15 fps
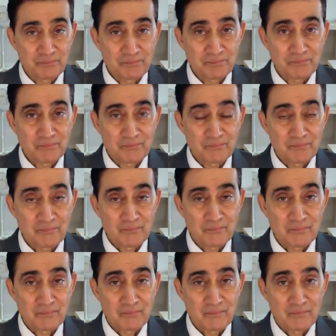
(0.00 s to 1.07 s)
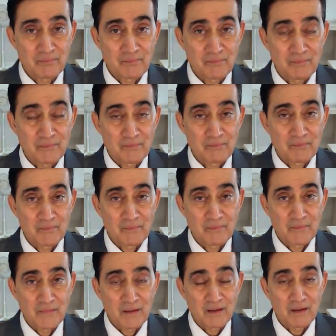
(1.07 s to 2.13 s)

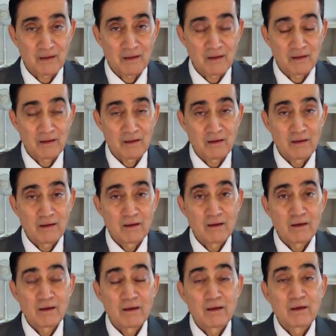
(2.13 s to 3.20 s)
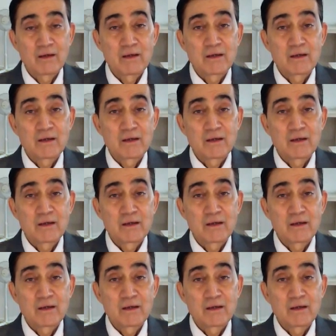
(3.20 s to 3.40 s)
[no speech]